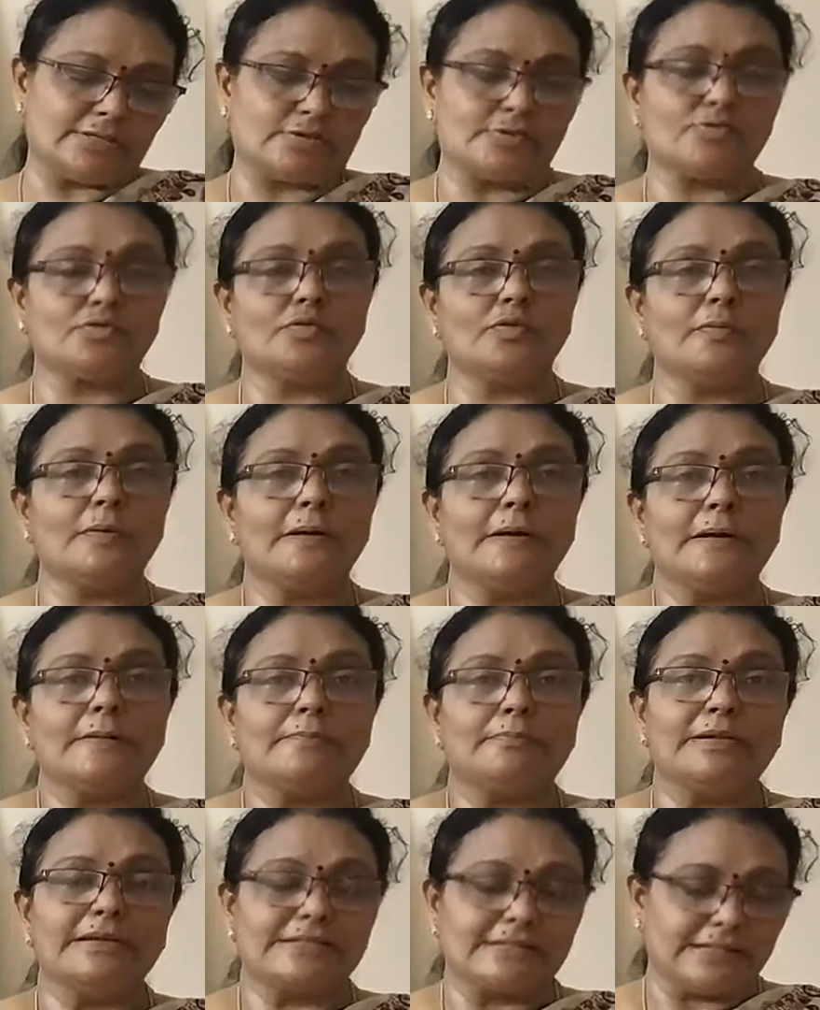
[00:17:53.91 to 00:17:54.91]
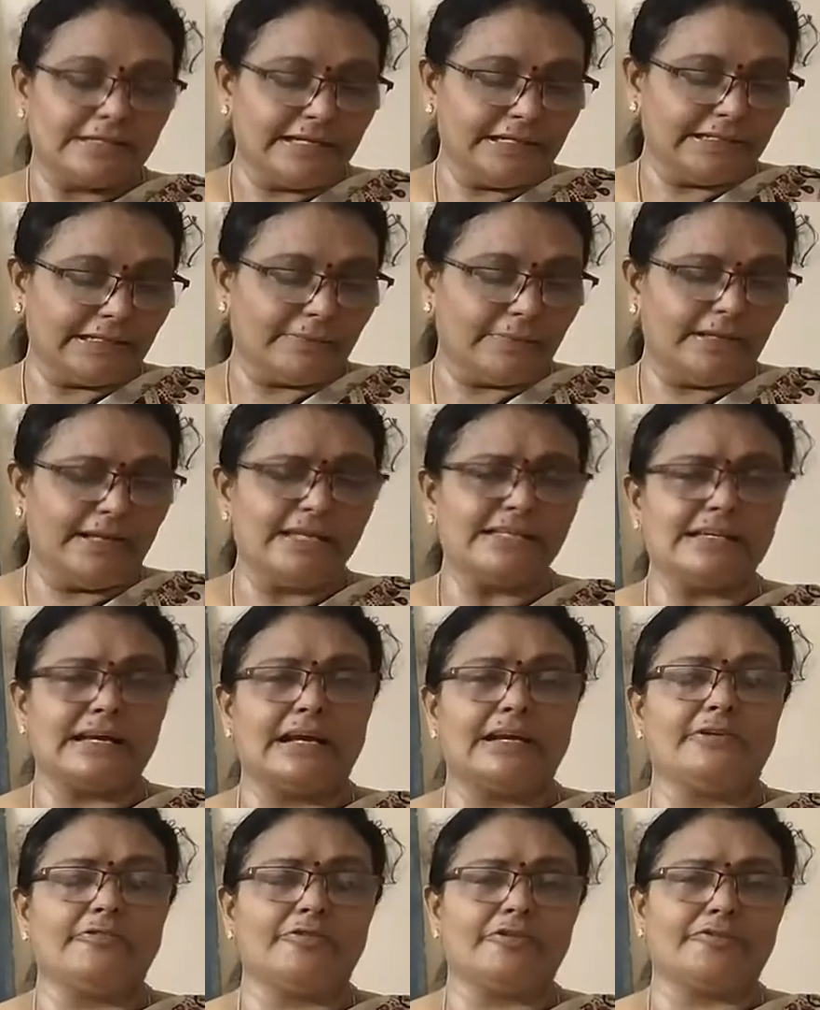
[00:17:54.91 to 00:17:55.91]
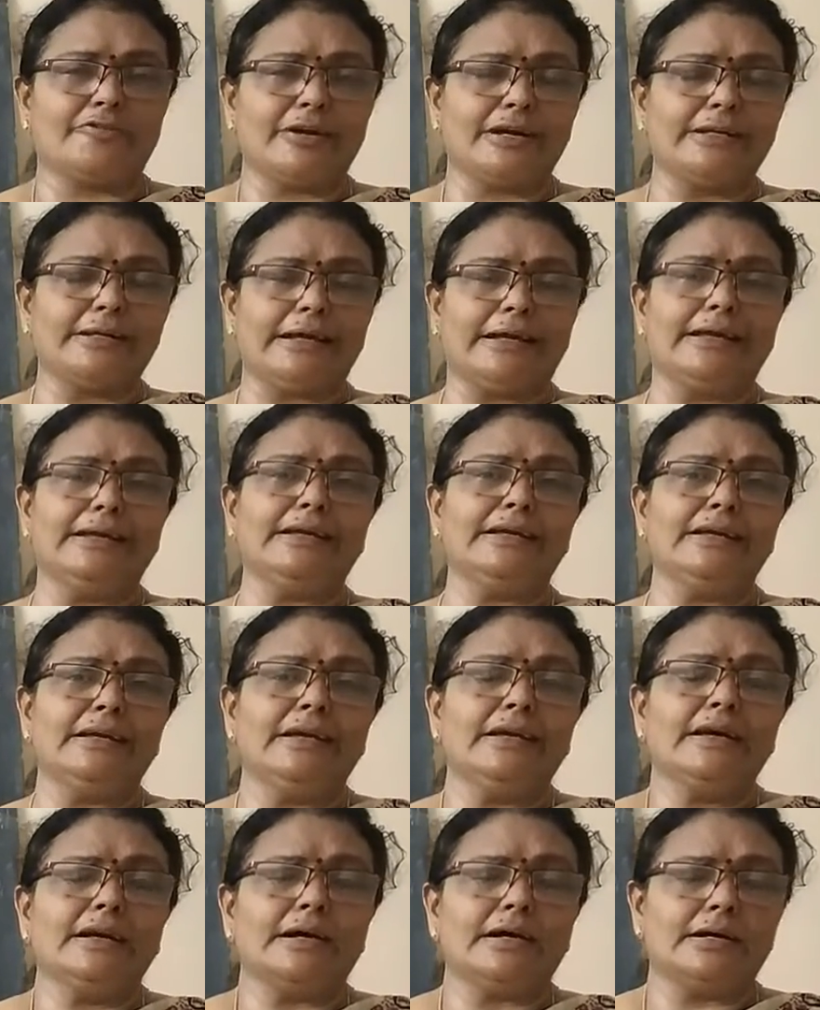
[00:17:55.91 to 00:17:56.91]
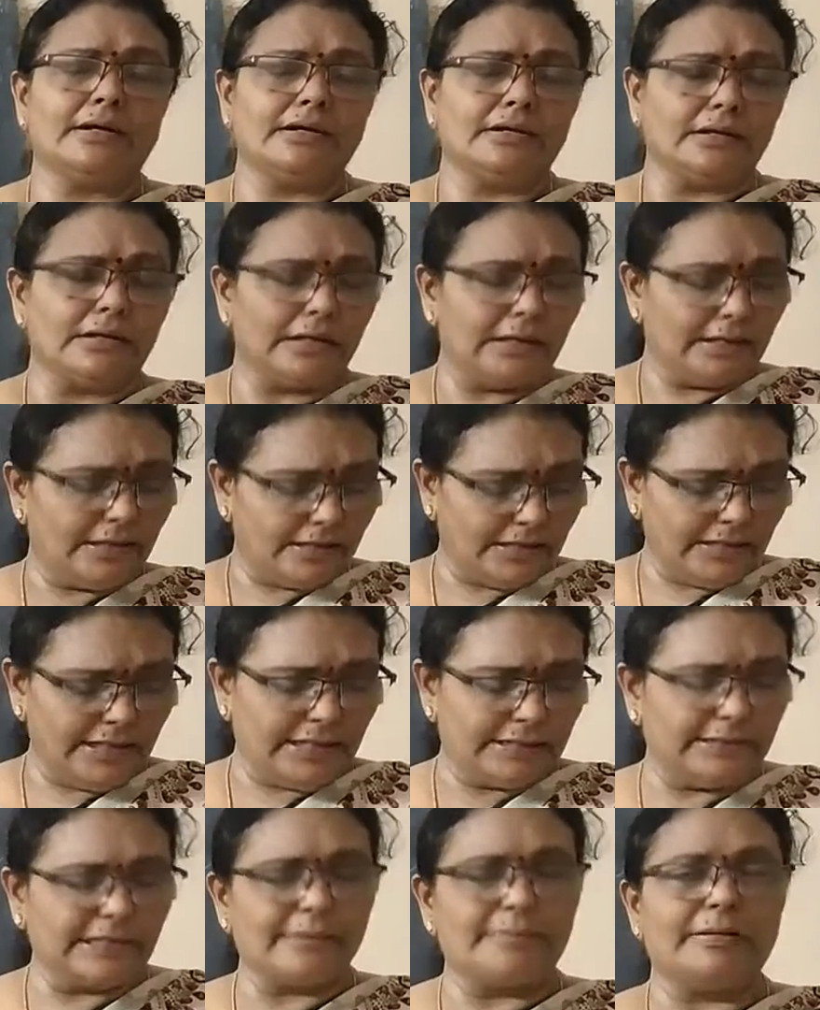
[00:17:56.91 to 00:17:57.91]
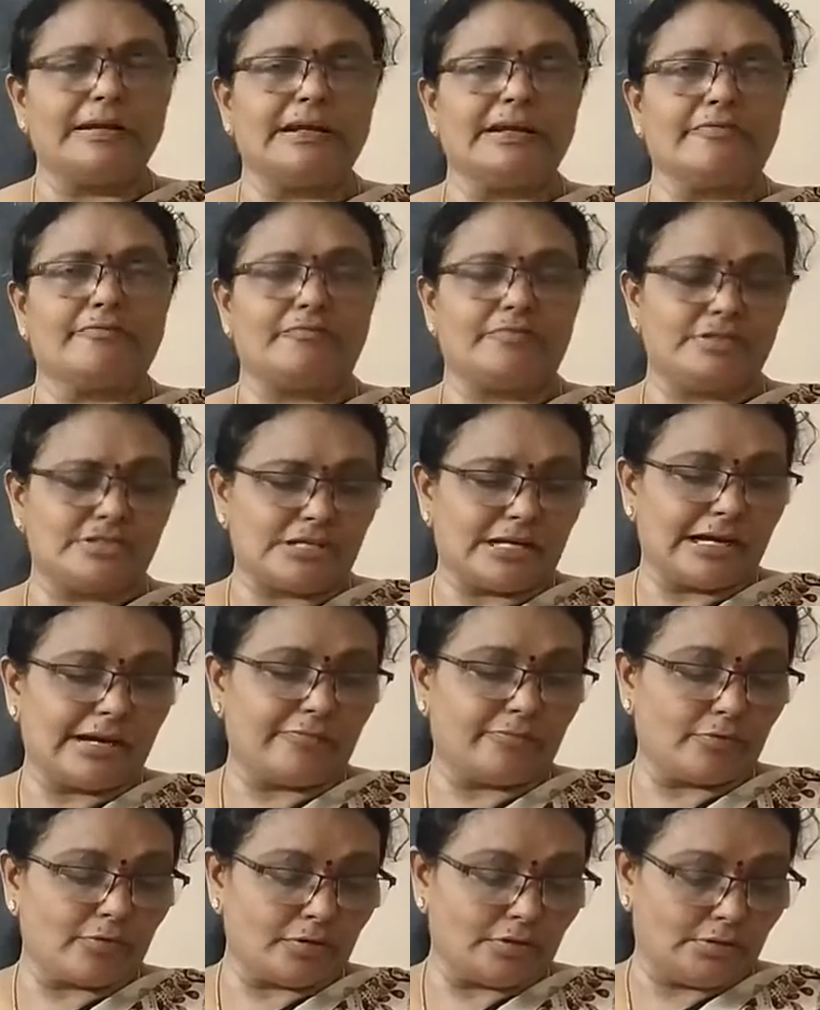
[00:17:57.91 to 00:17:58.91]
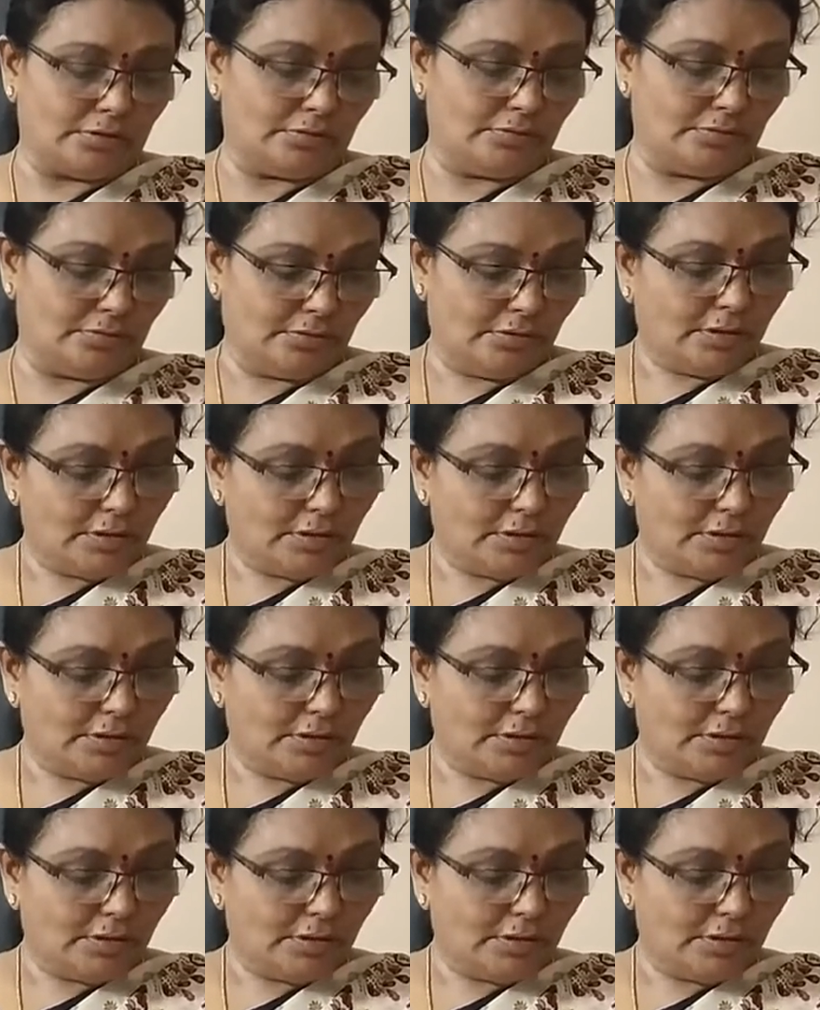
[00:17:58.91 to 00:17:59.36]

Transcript: And so please read the meanings, and if you find any other meaning which I have not